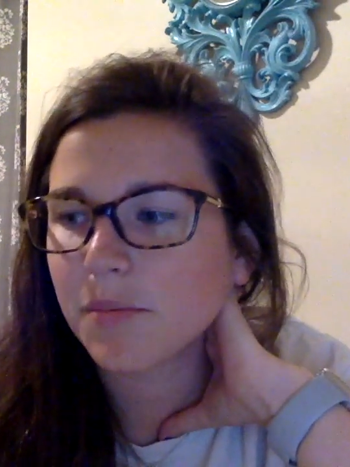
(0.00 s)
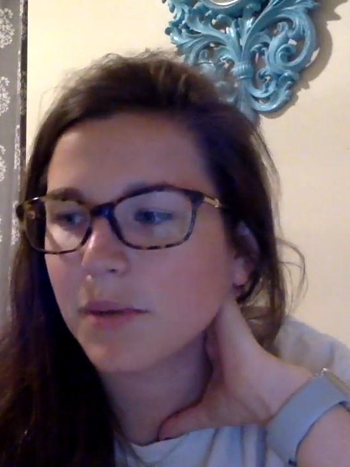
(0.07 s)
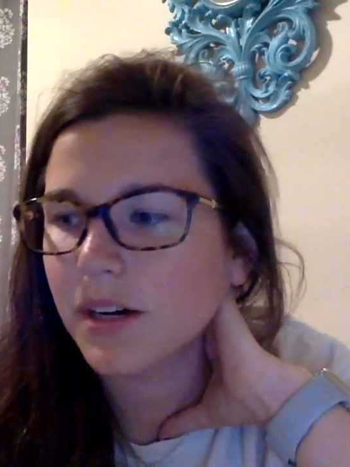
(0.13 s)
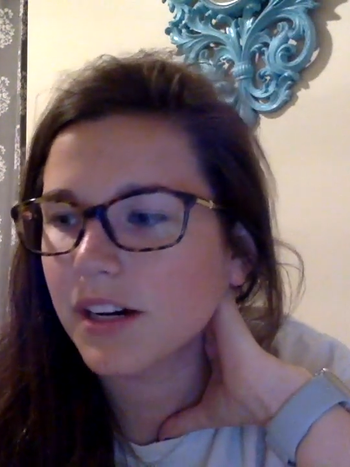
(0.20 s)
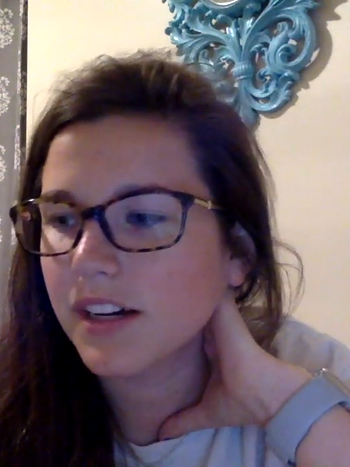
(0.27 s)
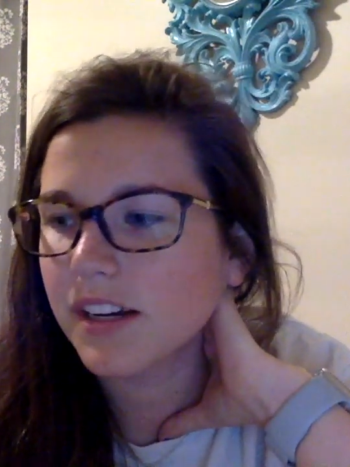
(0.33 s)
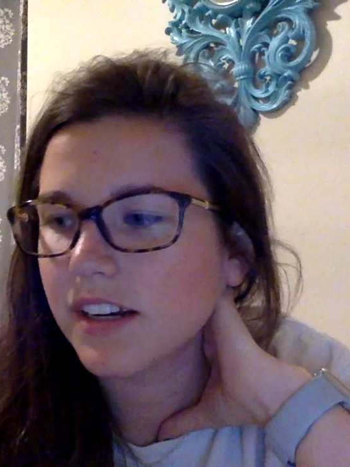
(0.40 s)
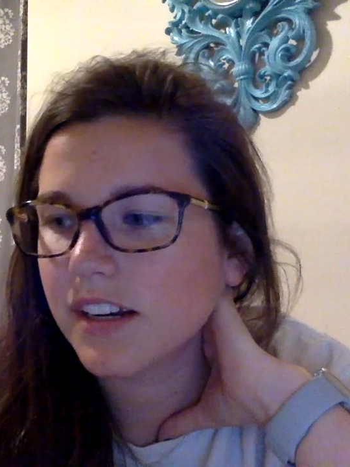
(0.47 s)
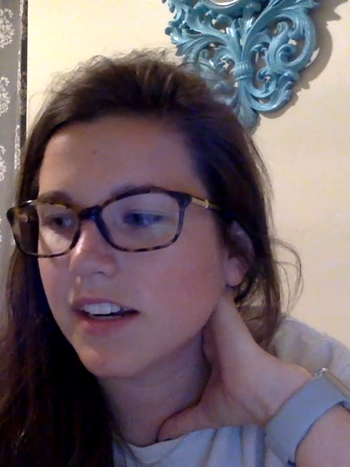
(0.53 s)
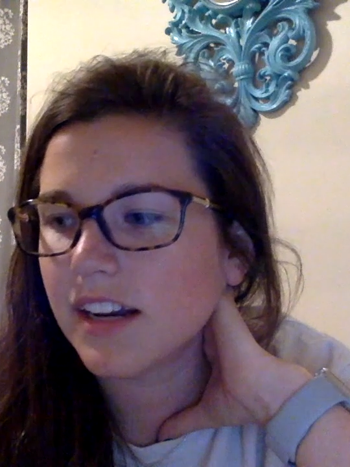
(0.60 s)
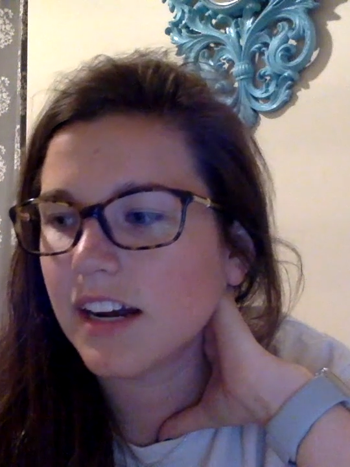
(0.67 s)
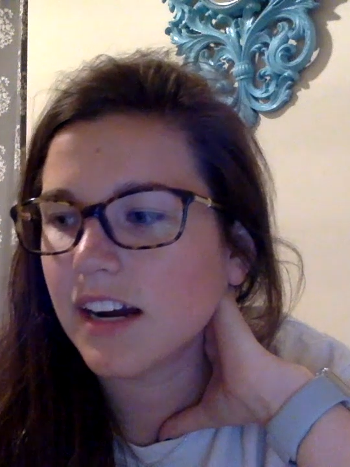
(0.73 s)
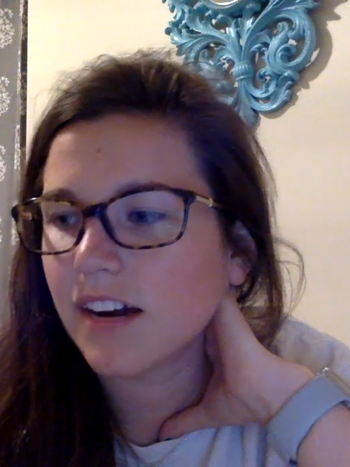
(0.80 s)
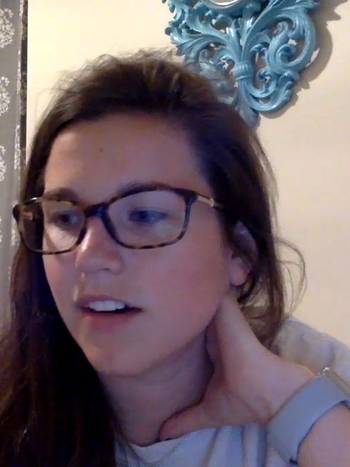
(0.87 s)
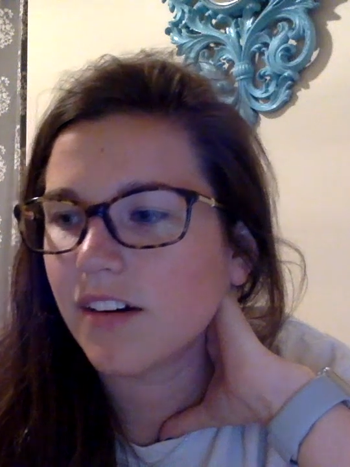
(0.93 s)
but
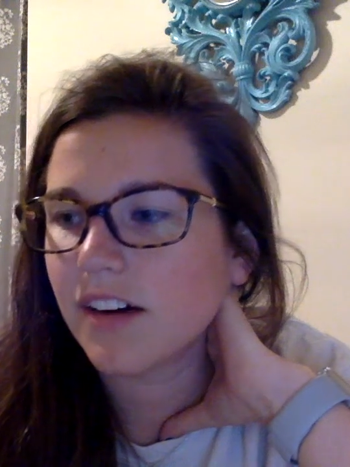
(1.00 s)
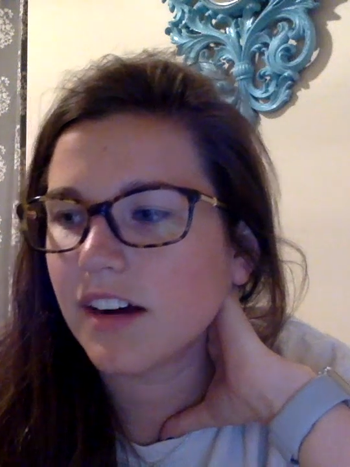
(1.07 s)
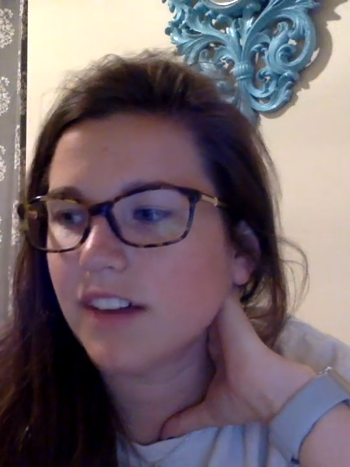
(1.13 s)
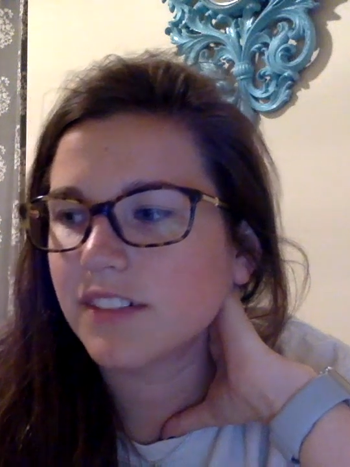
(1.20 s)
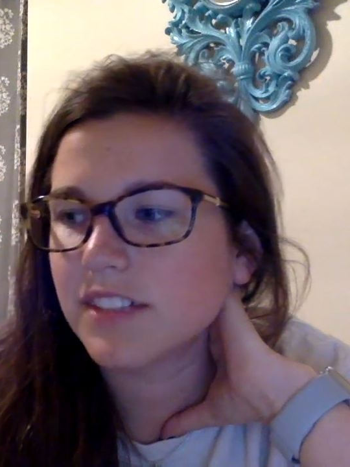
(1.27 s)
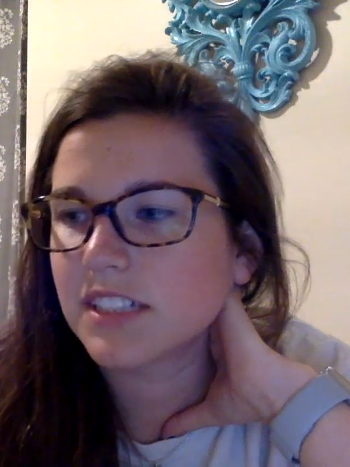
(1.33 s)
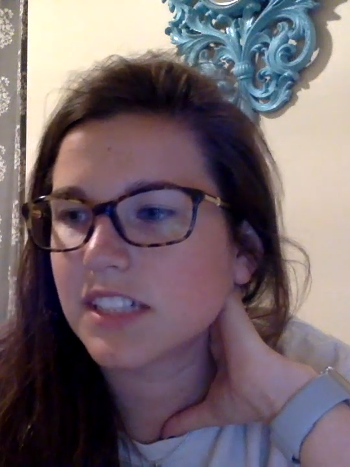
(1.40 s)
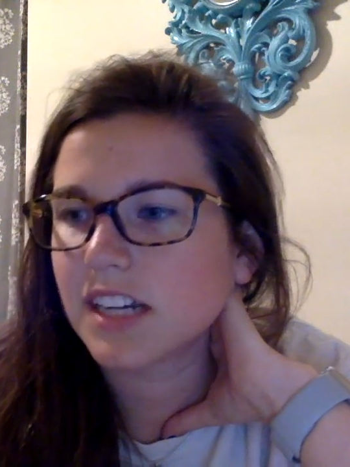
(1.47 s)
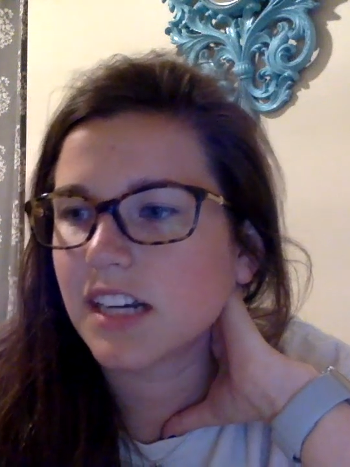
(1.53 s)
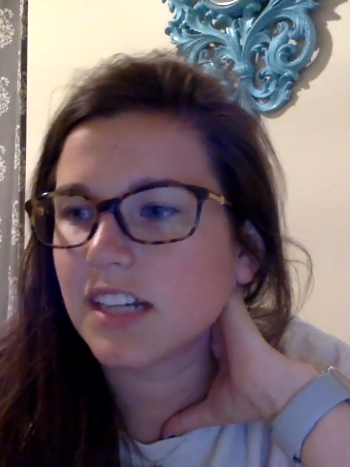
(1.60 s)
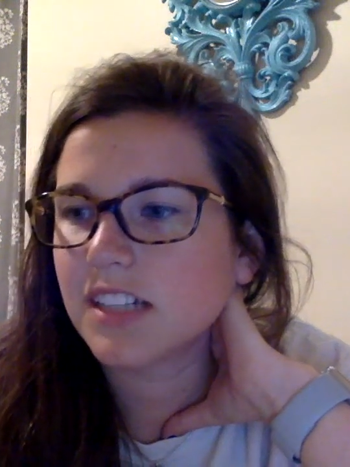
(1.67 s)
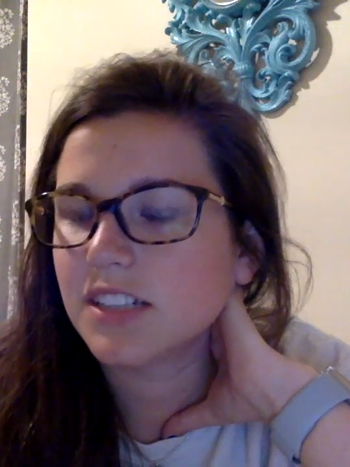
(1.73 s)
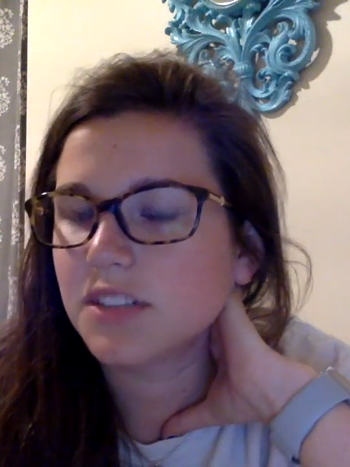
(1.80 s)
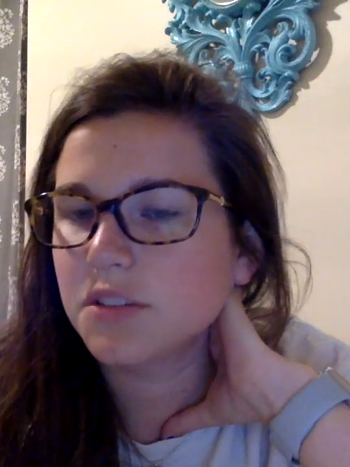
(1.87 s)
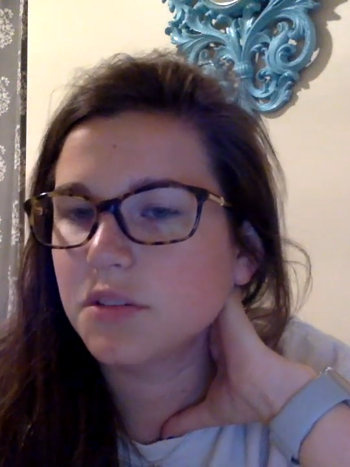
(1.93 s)
now I've
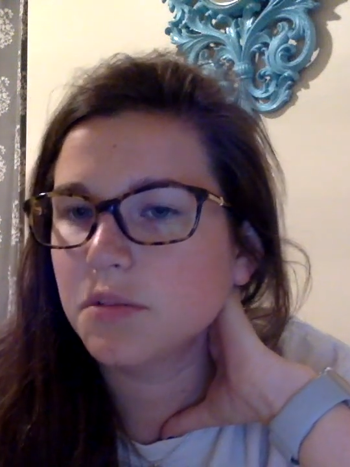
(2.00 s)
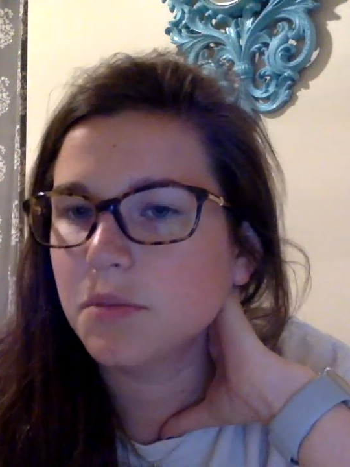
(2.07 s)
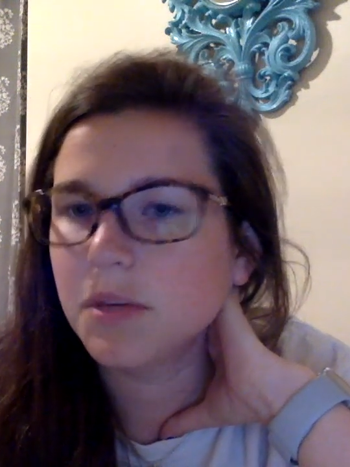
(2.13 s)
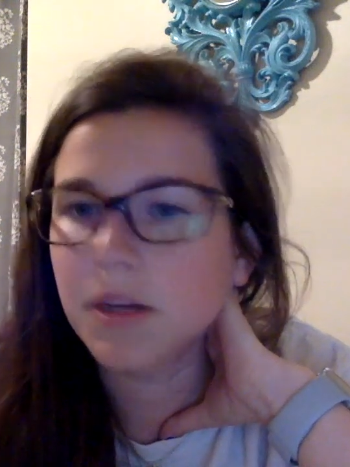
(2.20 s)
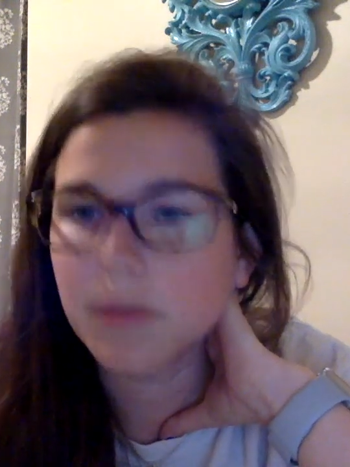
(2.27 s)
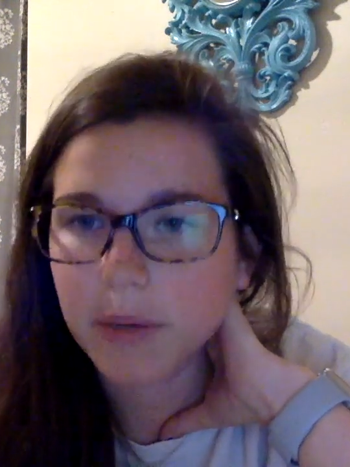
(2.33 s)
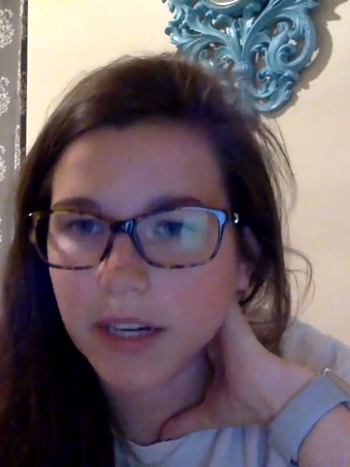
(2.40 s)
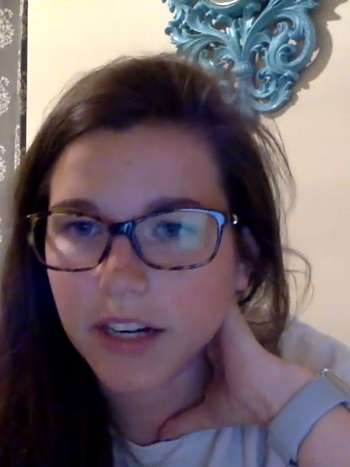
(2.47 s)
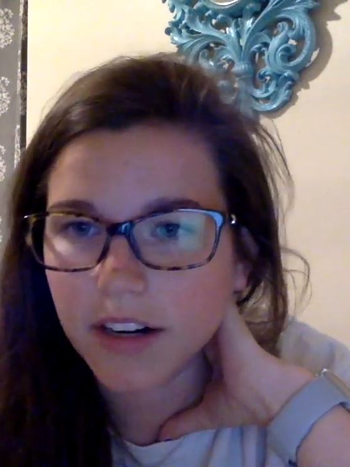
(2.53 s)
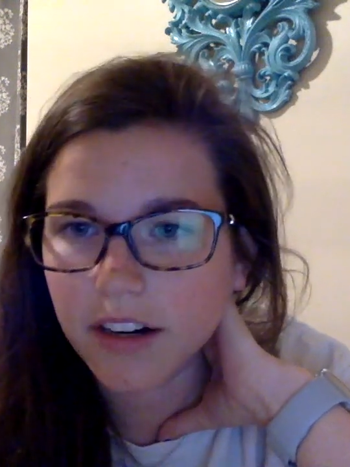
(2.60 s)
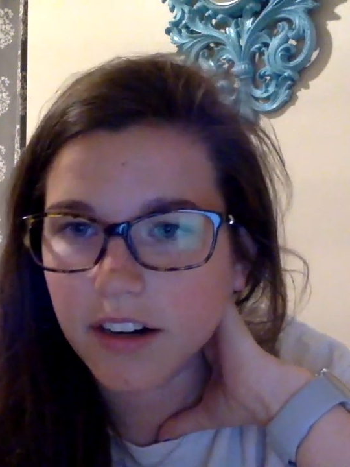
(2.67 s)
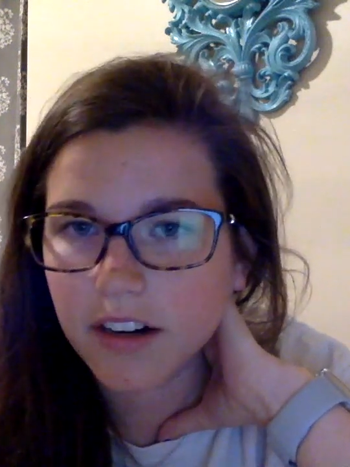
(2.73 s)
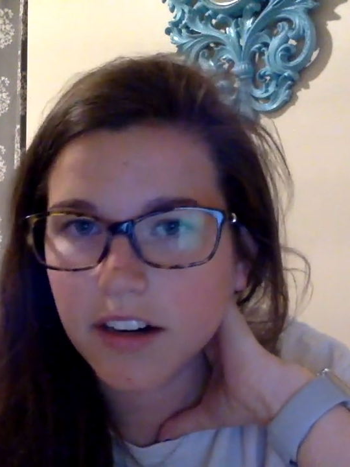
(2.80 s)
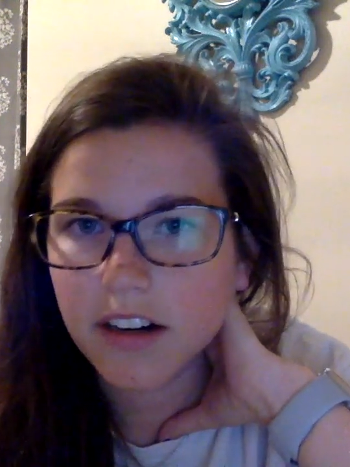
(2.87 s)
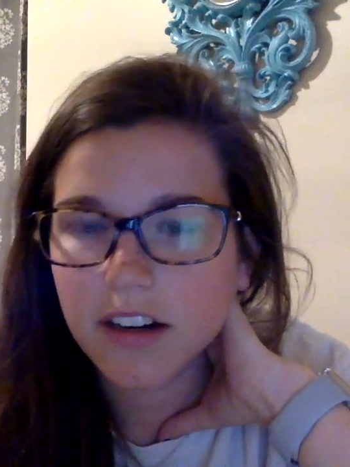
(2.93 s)
decided to be up
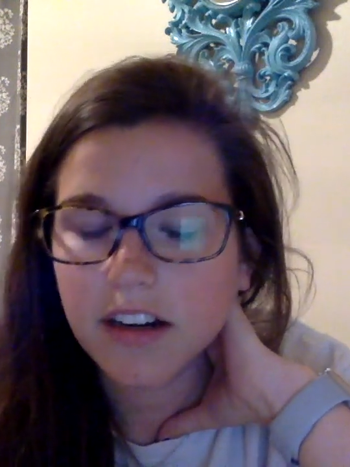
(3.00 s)
here